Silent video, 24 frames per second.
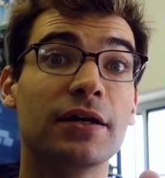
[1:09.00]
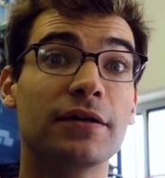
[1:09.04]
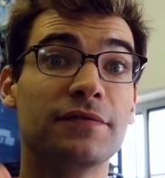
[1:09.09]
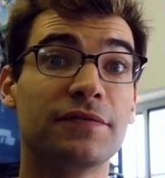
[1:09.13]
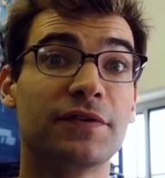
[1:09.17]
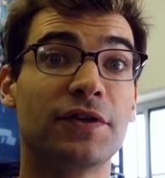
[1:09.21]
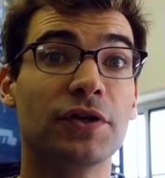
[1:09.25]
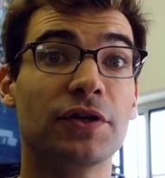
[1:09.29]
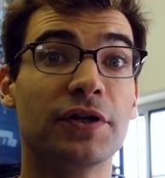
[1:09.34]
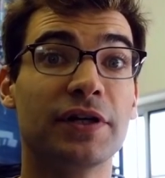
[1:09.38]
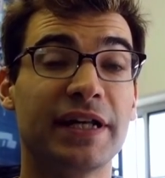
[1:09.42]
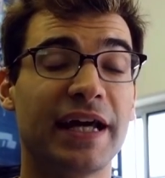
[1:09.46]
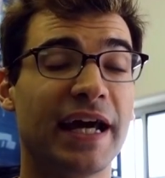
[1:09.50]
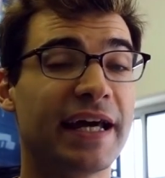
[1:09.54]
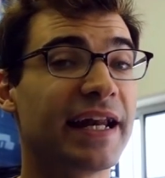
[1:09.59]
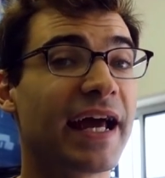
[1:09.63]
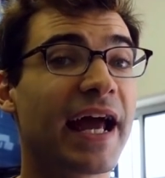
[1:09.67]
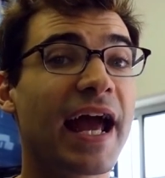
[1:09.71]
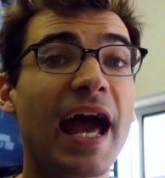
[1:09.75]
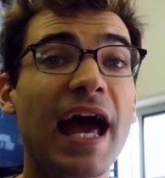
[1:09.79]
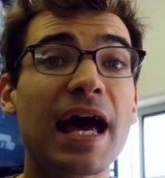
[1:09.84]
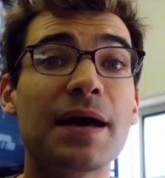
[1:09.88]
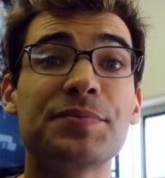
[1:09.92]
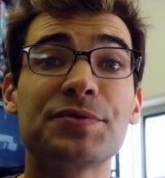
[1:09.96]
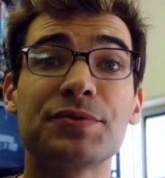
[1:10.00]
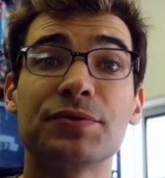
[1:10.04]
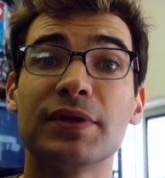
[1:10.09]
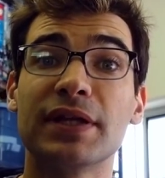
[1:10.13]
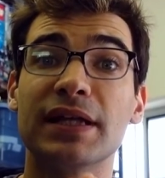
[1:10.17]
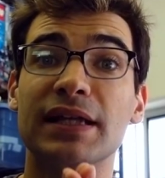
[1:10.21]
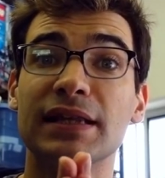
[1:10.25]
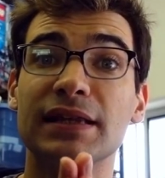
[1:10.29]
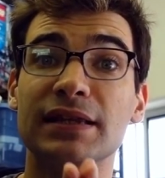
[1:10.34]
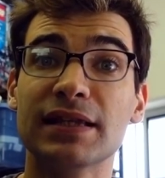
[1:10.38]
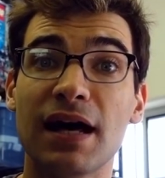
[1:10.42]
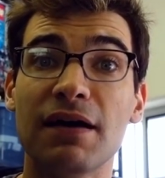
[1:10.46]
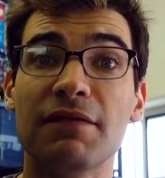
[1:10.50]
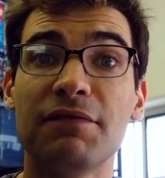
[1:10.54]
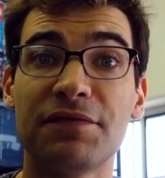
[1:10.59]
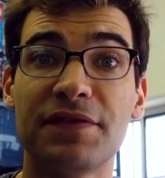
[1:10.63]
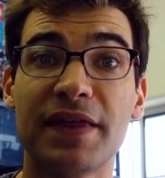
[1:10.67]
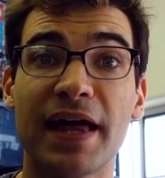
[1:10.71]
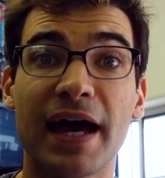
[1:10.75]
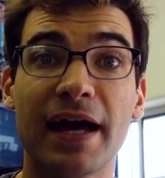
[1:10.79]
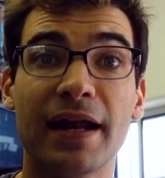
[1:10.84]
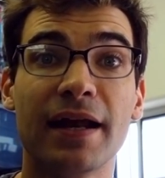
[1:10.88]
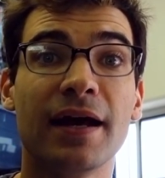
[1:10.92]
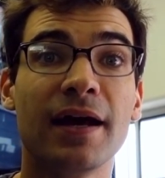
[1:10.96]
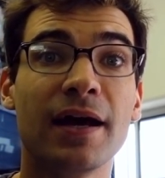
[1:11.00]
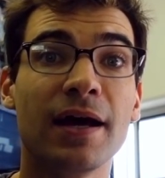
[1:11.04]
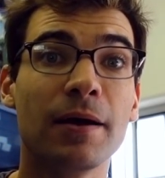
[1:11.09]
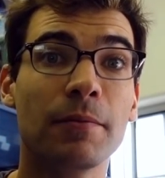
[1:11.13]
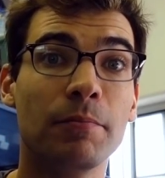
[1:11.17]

of good, and I absolutely love that.